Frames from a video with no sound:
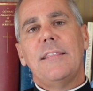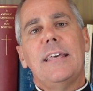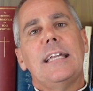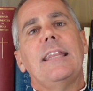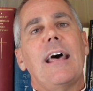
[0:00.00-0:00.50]

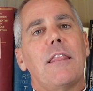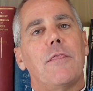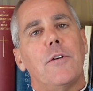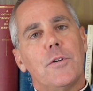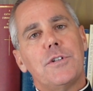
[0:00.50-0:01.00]
Then
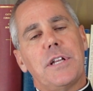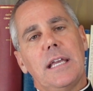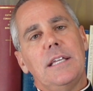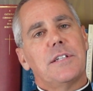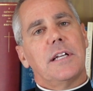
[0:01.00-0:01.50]
that
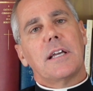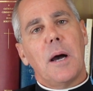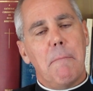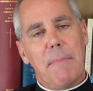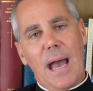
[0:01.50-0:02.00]
Thursday, he's going to
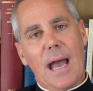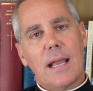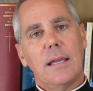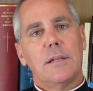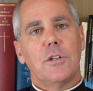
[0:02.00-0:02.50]
come
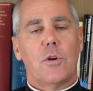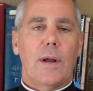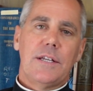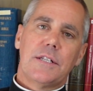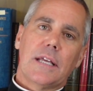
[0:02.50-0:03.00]
back to
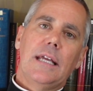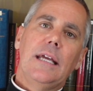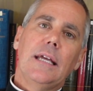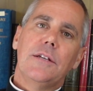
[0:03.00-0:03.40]
Christ the King.